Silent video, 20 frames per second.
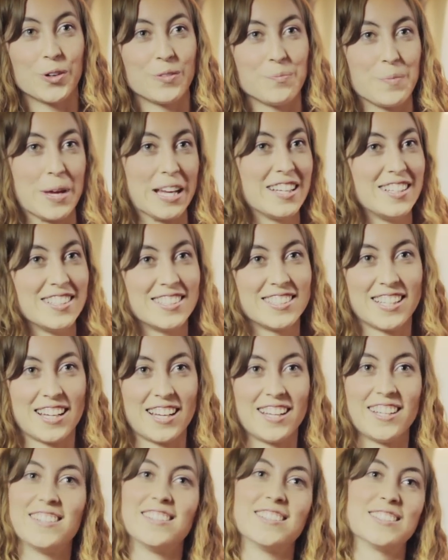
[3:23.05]
making
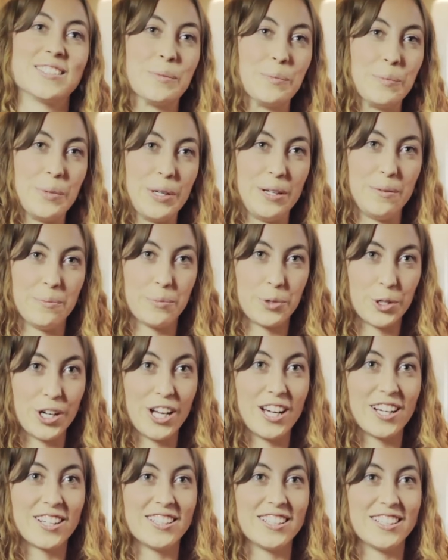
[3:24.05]
sales and being
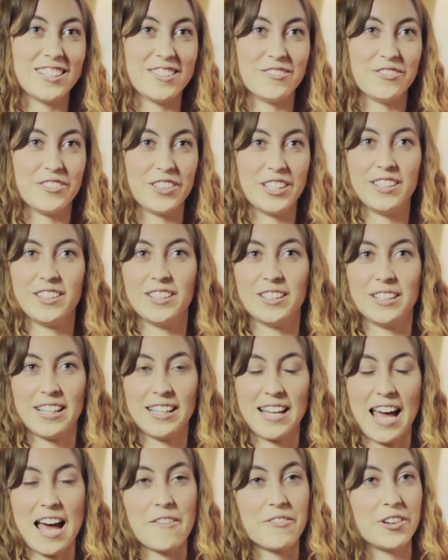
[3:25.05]
productive and
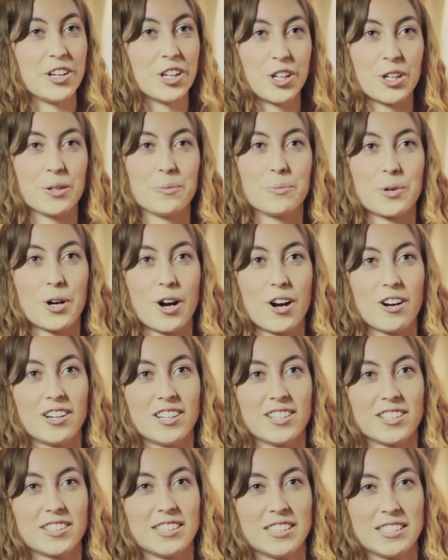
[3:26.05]
having a good
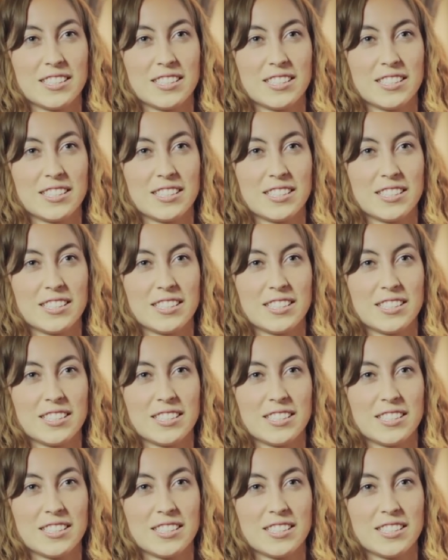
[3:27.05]
product,